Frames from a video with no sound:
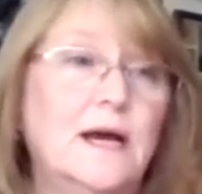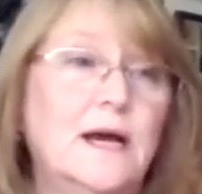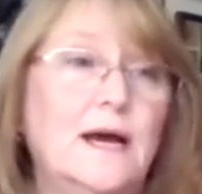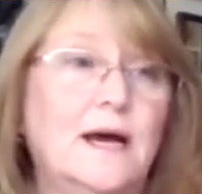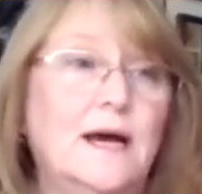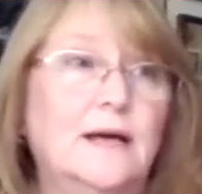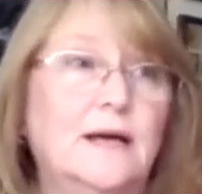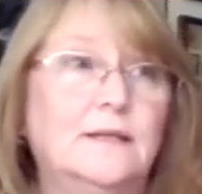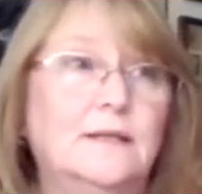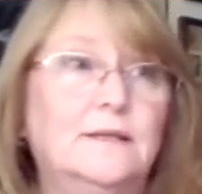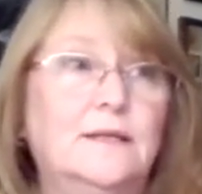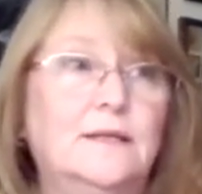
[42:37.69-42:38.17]

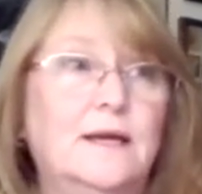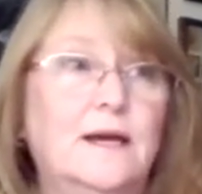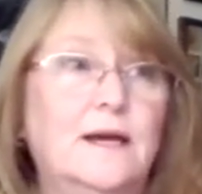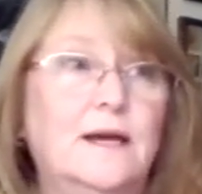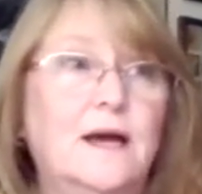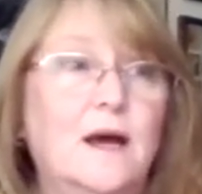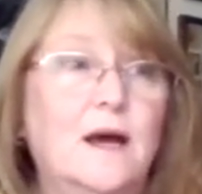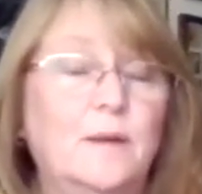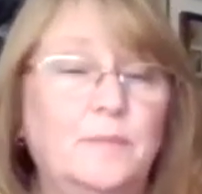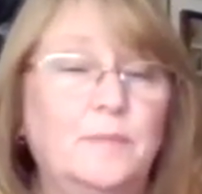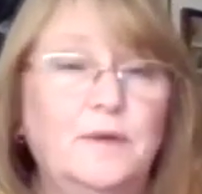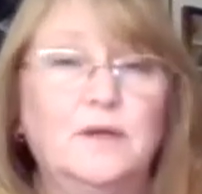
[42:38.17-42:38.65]
and they're
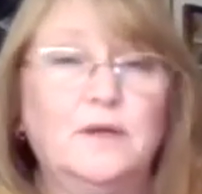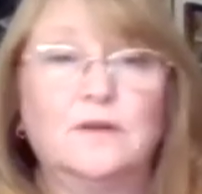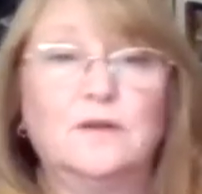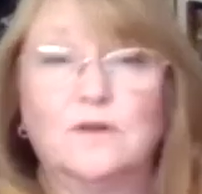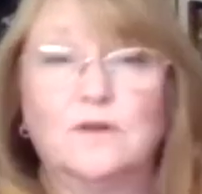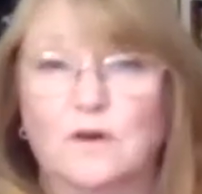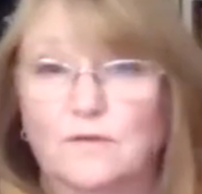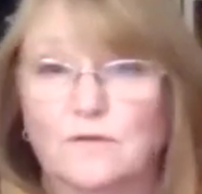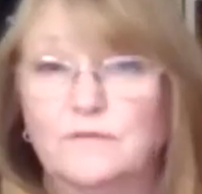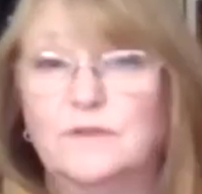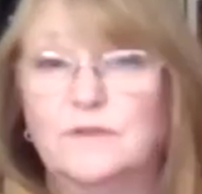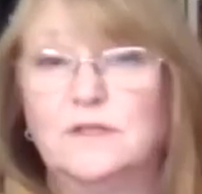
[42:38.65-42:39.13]
happy and
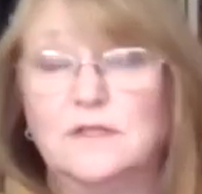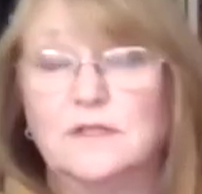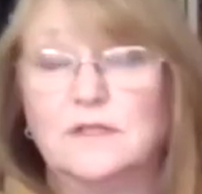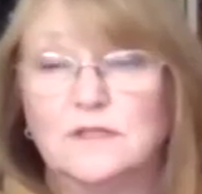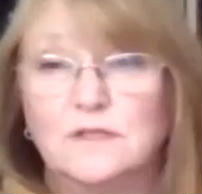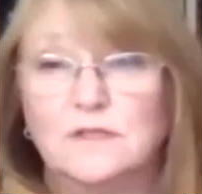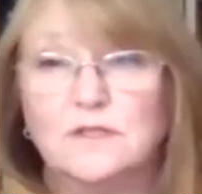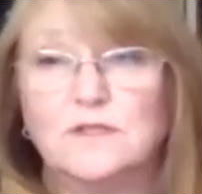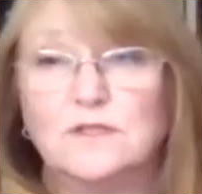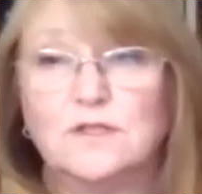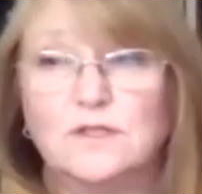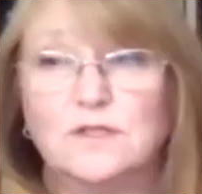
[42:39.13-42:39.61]

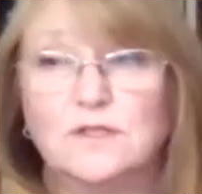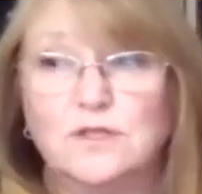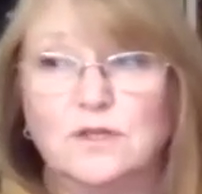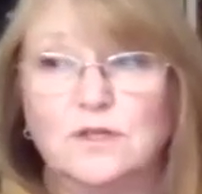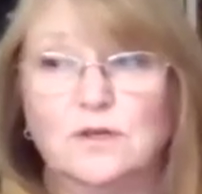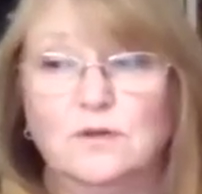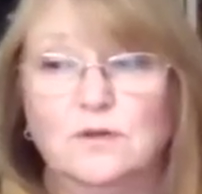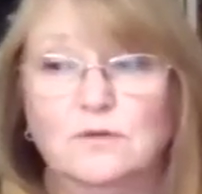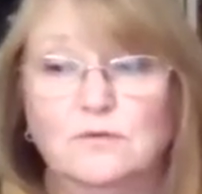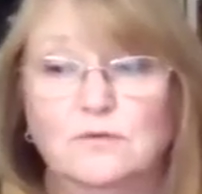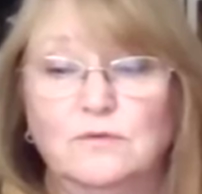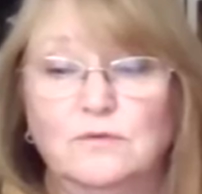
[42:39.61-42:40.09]
confident
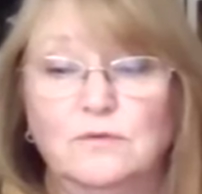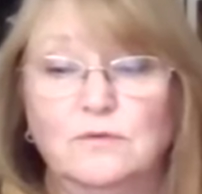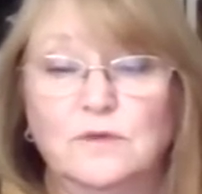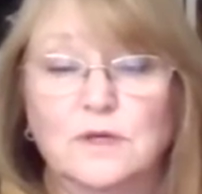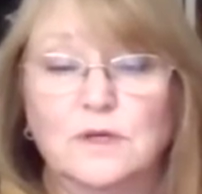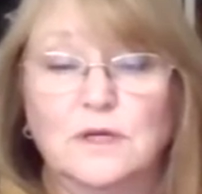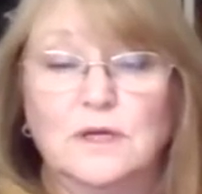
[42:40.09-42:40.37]
to